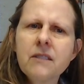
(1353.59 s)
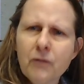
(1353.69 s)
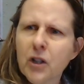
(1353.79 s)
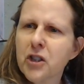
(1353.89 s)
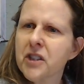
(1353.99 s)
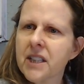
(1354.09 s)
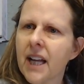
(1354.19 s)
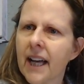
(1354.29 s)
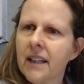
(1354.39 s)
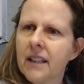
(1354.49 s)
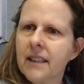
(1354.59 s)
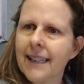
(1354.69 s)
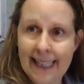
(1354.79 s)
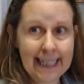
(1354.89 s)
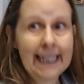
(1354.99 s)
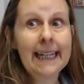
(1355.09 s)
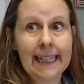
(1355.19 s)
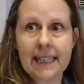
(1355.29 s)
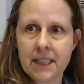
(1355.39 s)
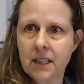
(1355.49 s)
Virgil's not an
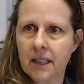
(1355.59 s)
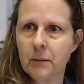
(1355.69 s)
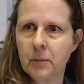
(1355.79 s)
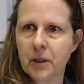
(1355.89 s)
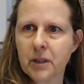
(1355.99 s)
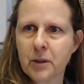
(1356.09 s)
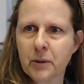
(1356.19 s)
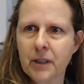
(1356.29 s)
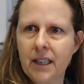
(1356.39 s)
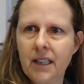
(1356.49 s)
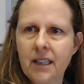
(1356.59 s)
idiot in purgatory,